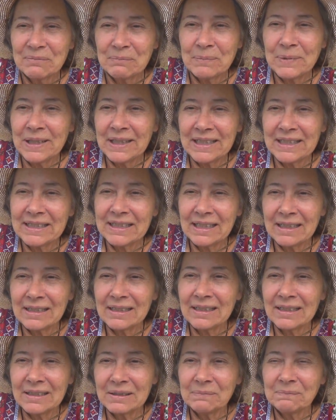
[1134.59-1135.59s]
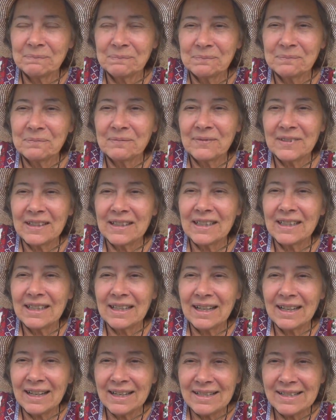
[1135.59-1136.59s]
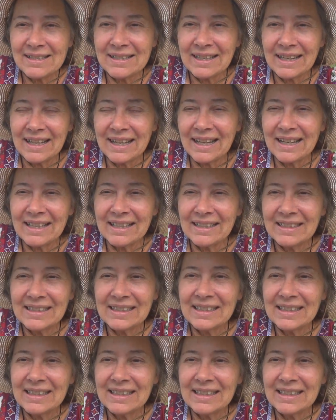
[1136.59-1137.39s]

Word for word: but um, I say,